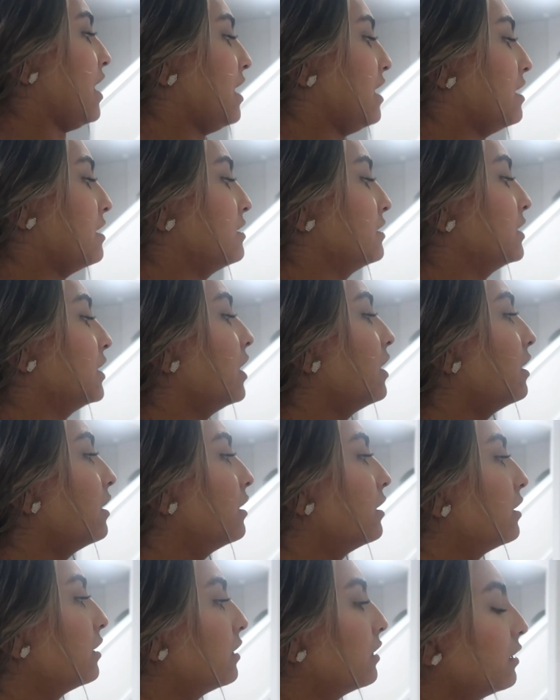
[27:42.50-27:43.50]
And
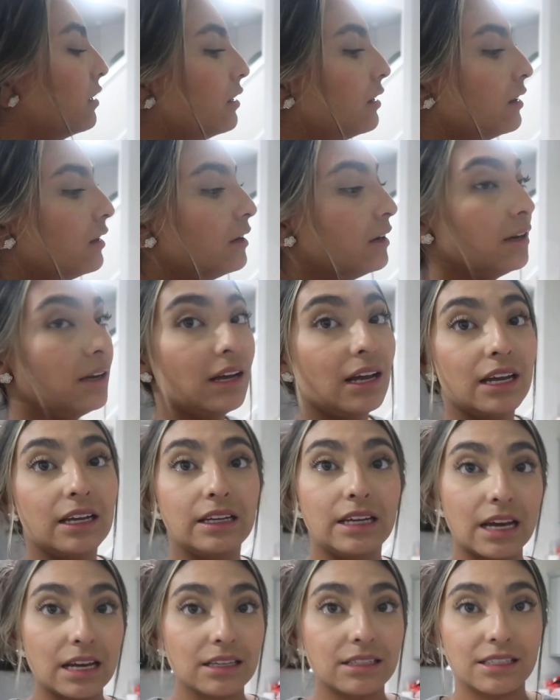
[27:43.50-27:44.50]

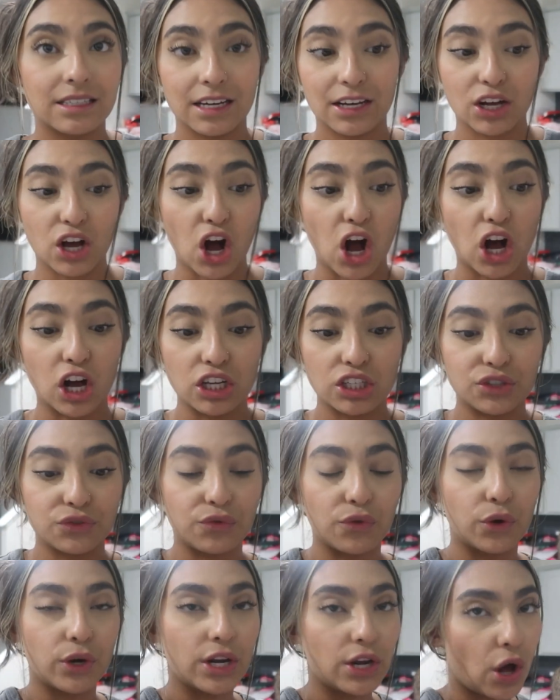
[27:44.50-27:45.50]
yes, it cost
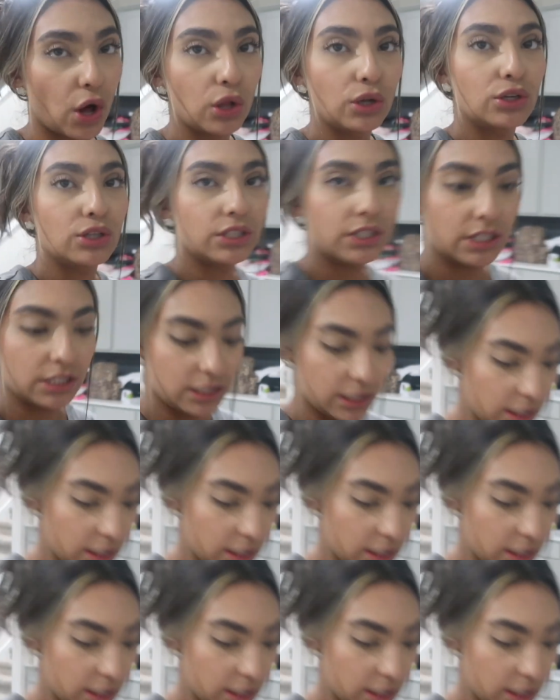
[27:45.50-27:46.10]
$40. It